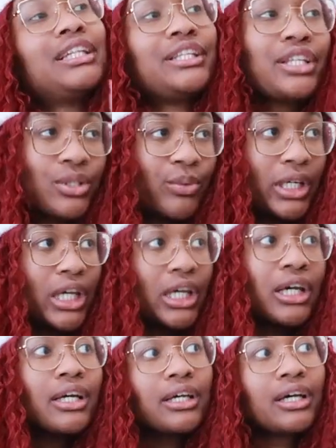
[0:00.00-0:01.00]
This week
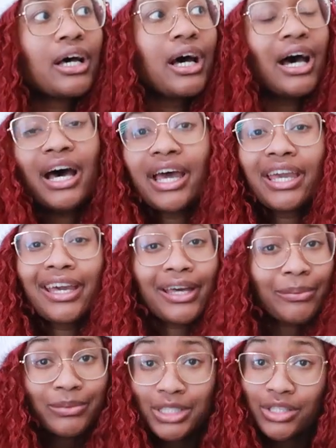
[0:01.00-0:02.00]
I
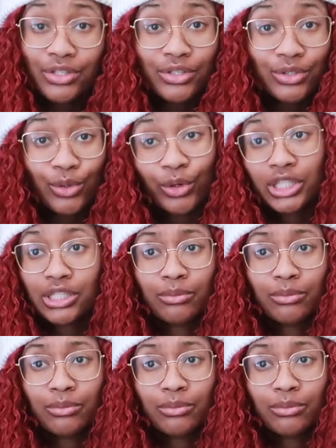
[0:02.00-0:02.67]
am just going